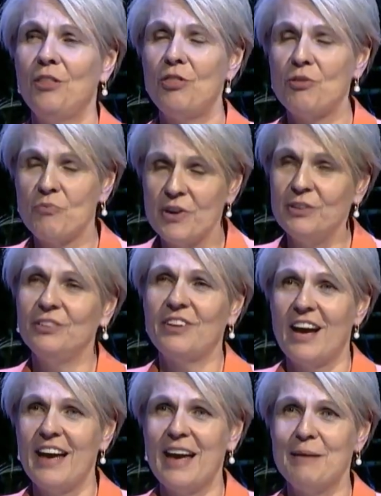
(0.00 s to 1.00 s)
thrilled
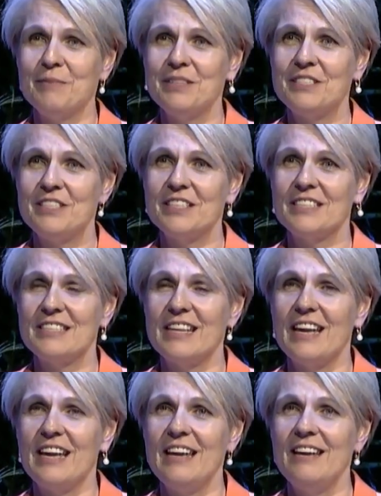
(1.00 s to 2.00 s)
I am to
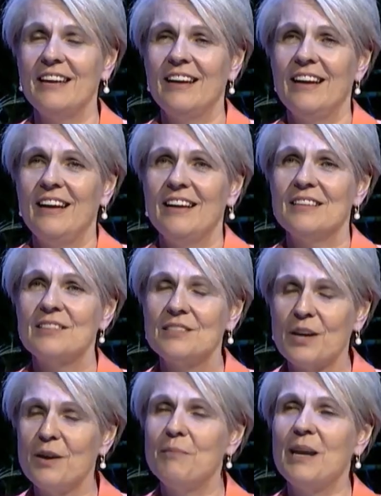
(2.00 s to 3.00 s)
see
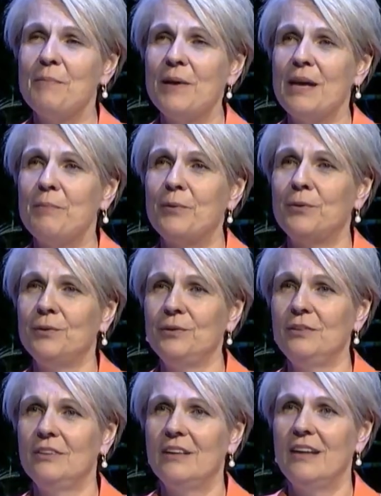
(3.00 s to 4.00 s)
so many
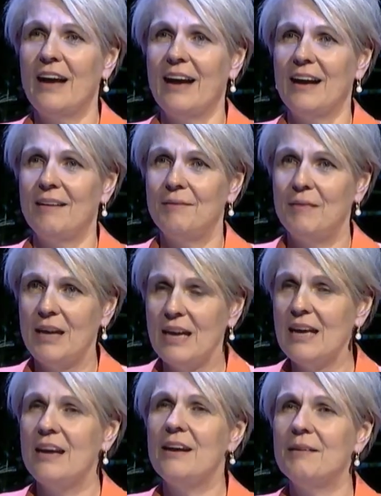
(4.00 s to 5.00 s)
people
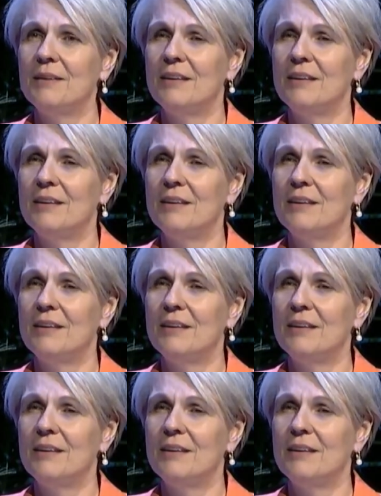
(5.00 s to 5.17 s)
here?